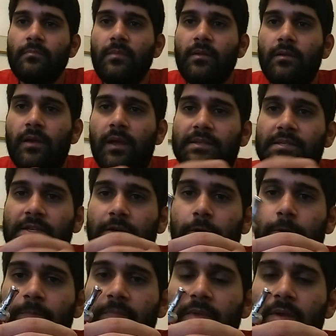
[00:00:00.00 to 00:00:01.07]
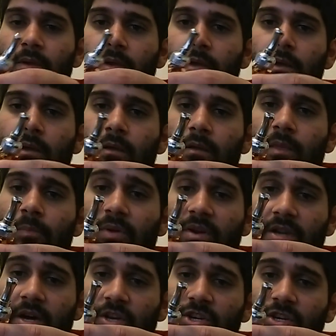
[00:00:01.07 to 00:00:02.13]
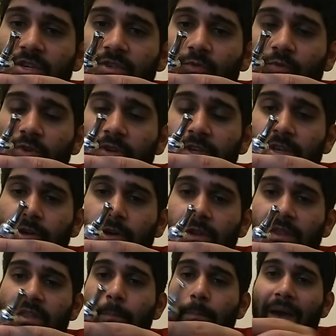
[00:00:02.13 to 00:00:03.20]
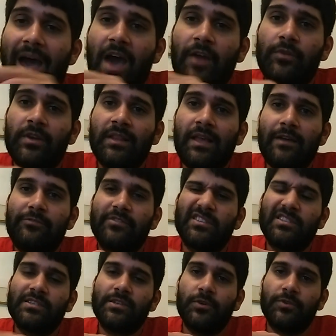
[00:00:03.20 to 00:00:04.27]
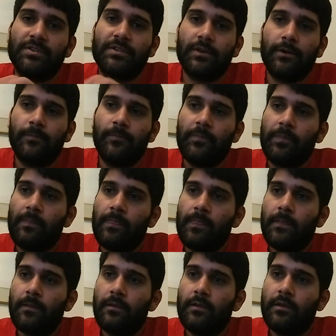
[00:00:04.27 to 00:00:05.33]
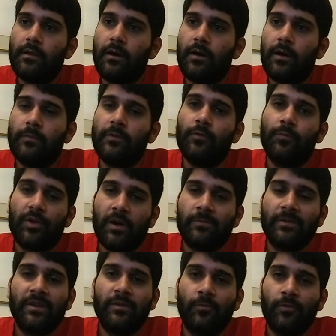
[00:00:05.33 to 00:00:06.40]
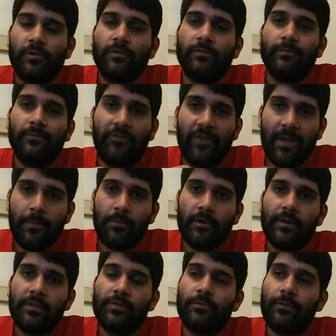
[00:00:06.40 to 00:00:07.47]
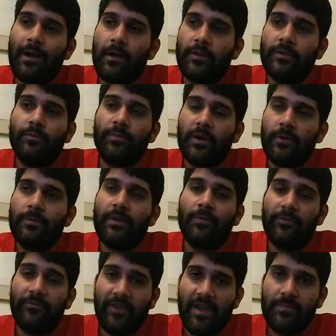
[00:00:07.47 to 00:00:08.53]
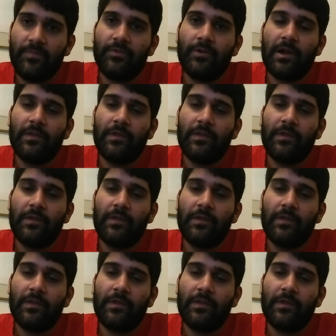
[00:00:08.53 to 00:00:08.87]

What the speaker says: And so the production is really good. The battery life is so-so. You probably will vapor it throughout. You'll probably be able to vape throughout the